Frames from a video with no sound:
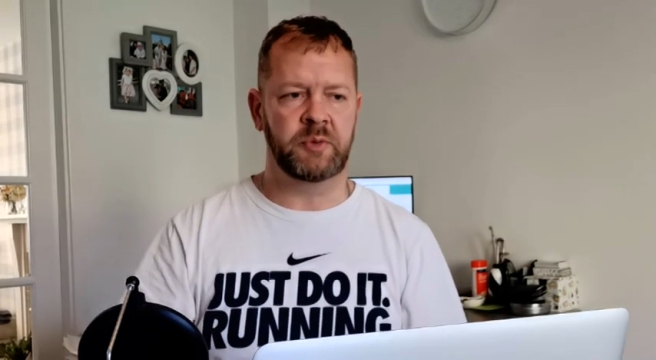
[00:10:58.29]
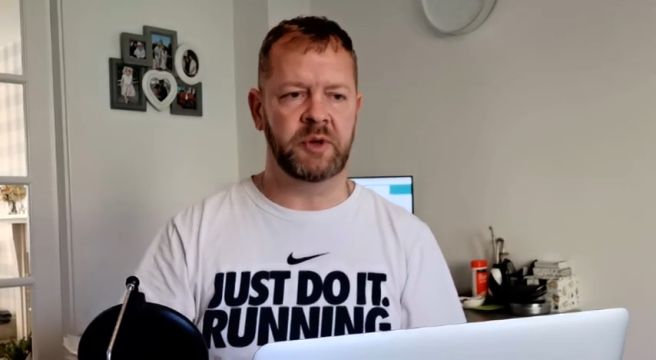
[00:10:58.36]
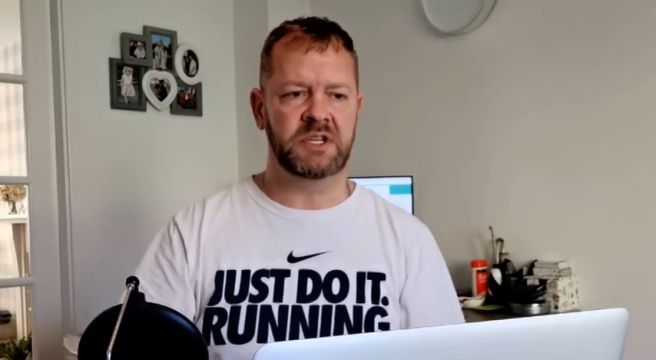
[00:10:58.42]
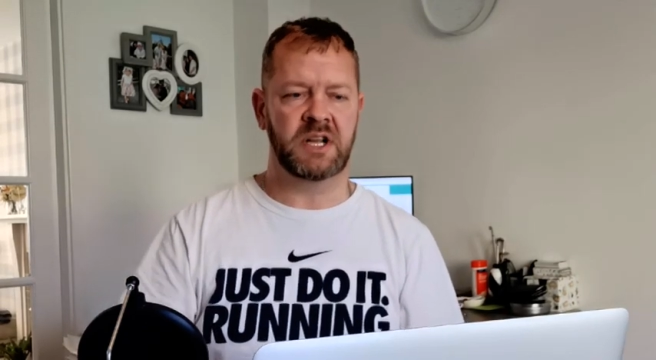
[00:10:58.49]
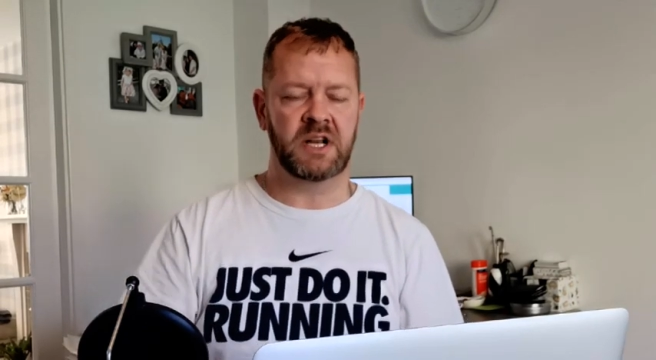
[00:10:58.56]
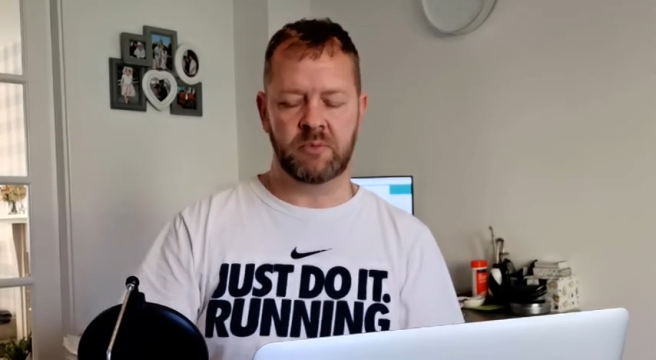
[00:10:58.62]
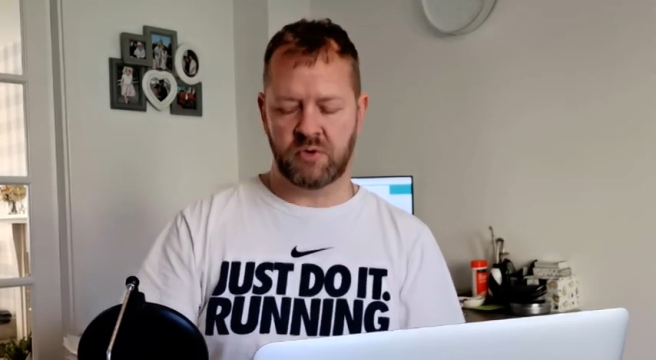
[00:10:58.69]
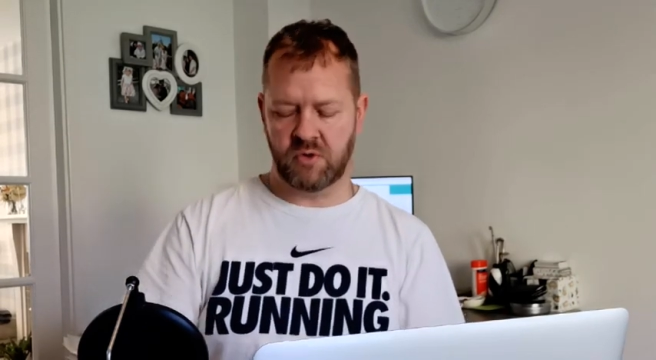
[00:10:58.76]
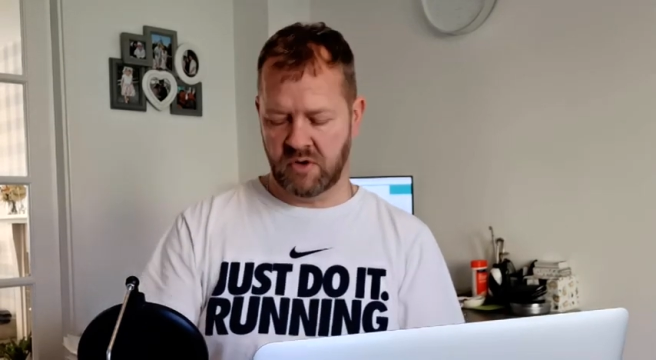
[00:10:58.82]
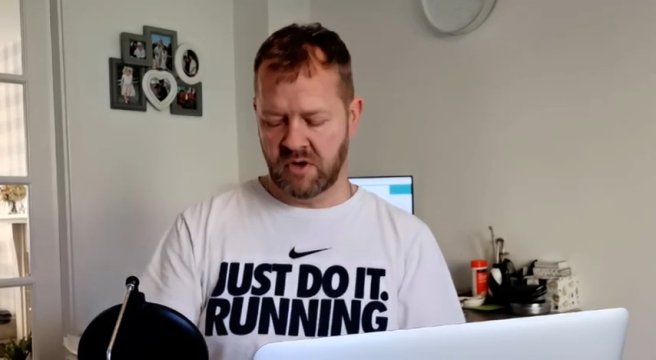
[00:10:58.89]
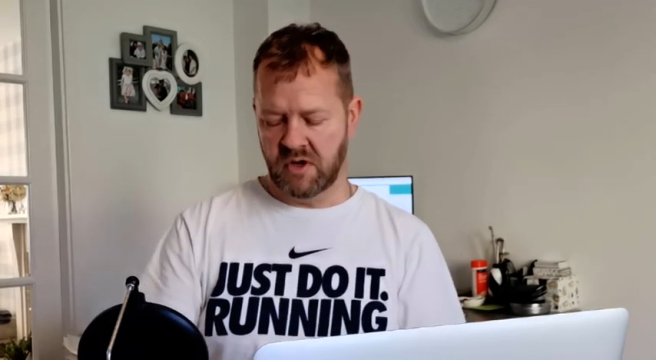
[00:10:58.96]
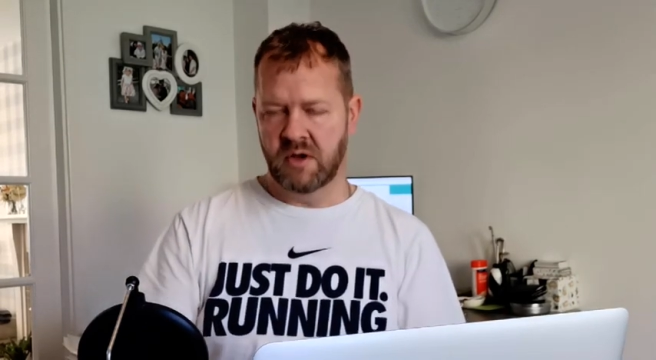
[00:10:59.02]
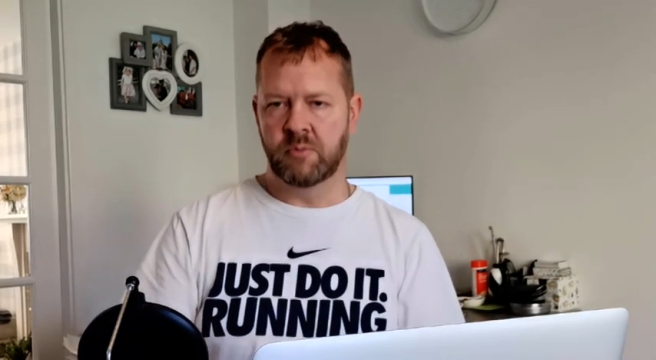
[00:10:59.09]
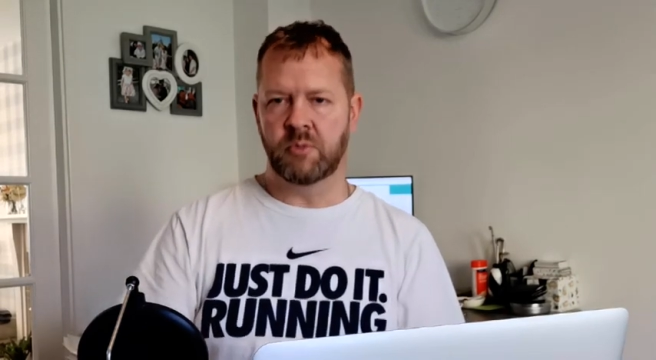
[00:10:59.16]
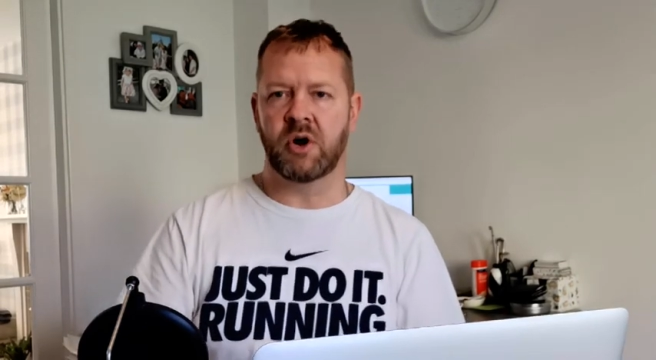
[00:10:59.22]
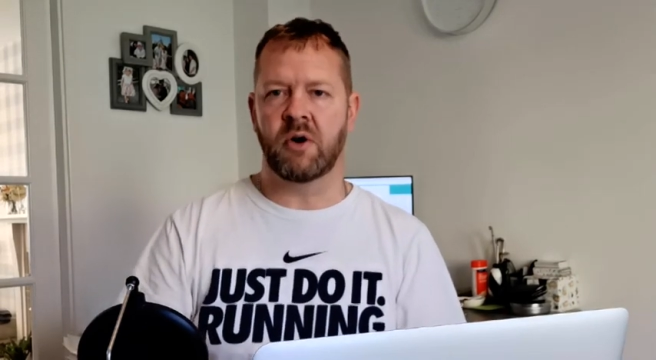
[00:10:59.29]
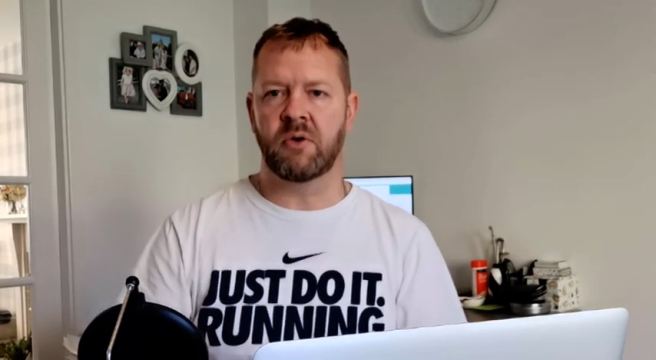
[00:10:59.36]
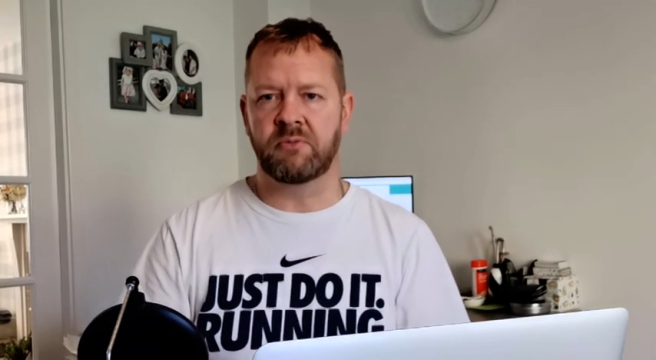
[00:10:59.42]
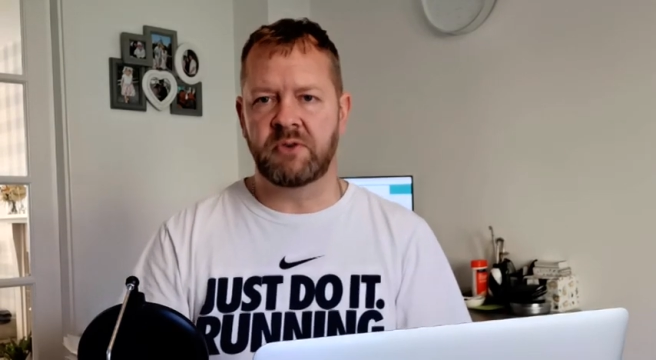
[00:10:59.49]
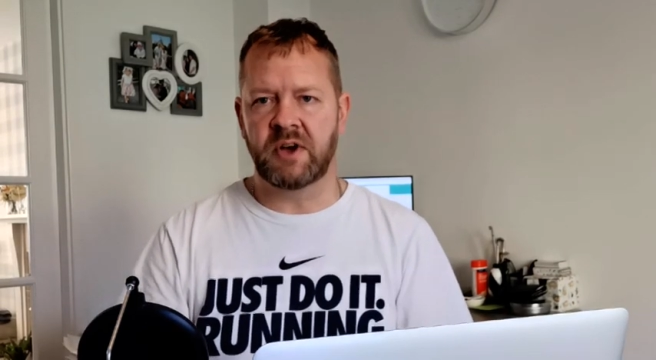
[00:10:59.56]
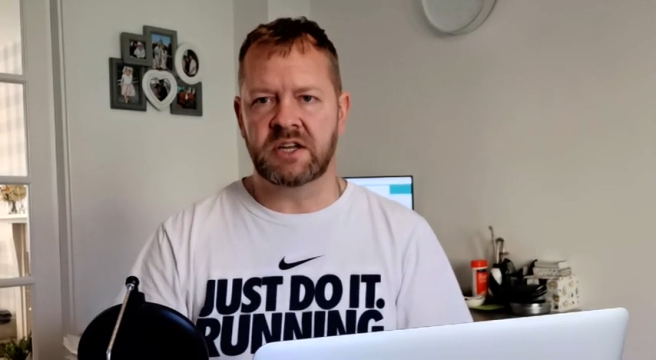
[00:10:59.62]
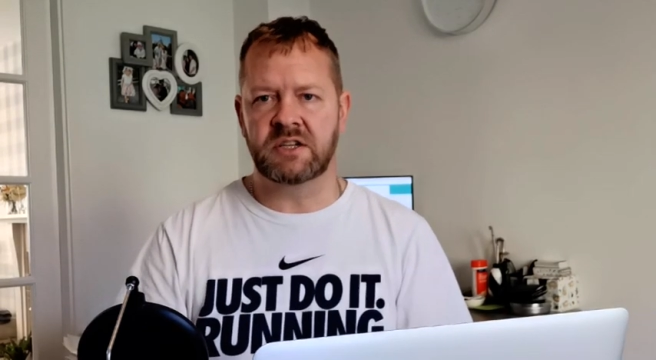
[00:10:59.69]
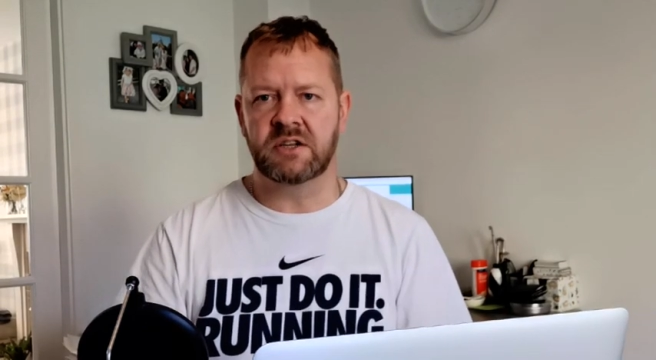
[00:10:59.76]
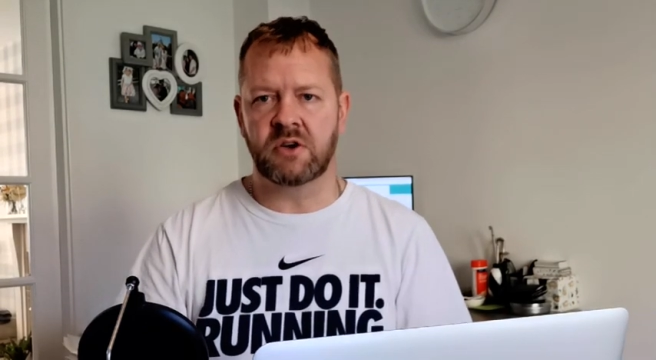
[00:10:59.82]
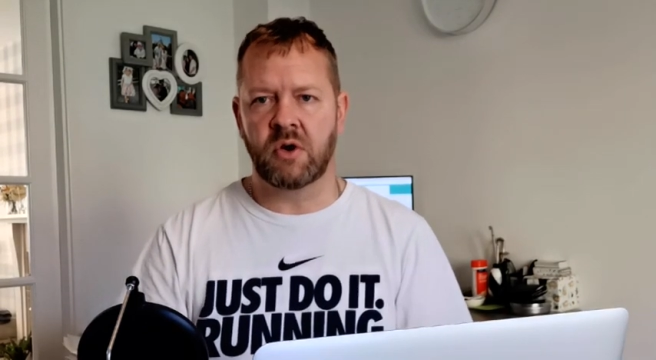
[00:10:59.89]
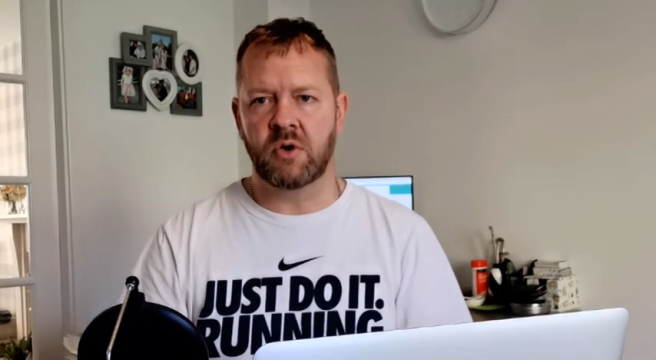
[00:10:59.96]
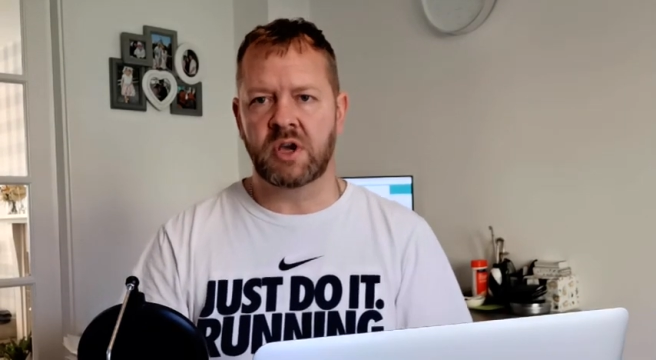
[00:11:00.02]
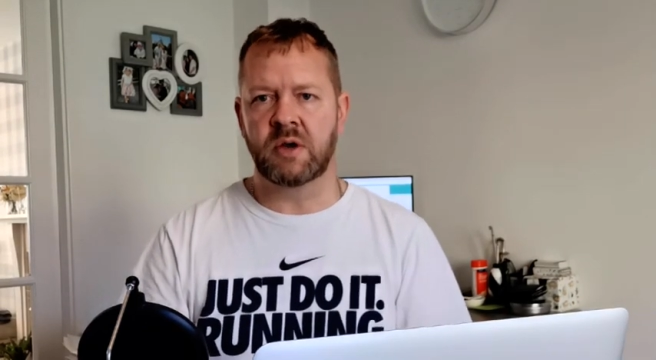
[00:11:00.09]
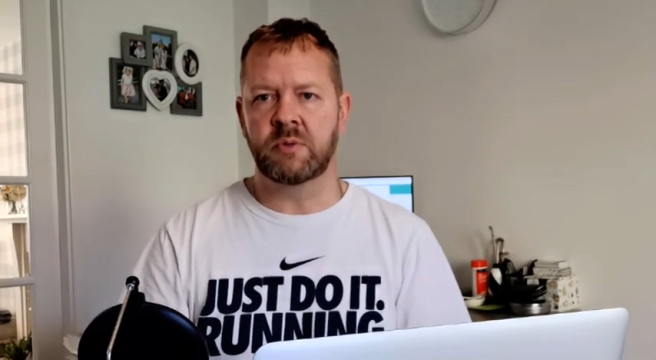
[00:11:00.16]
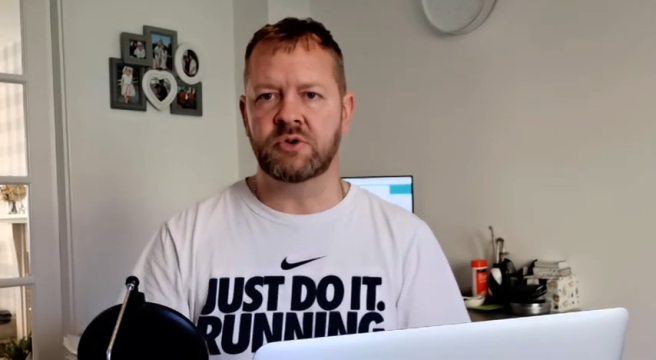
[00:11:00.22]
pitch anymore, but old-fashioned
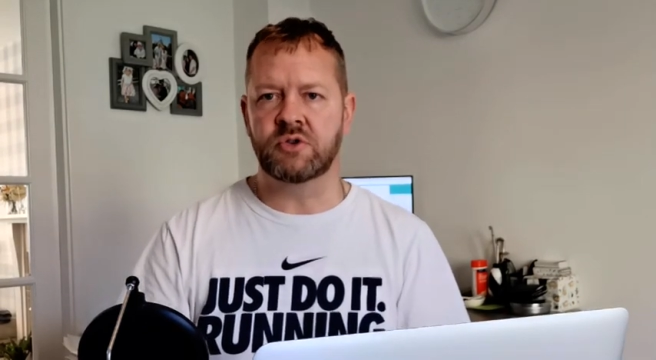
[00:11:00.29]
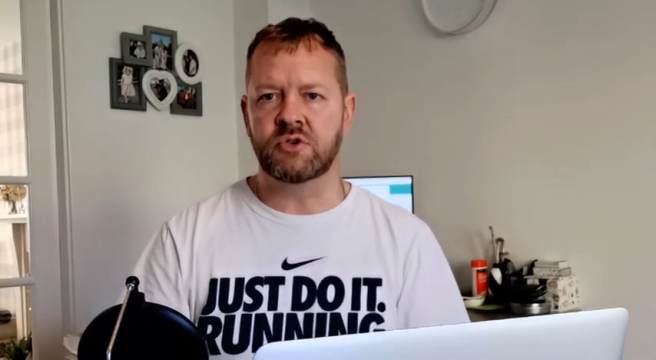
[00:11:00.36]
goalkeepers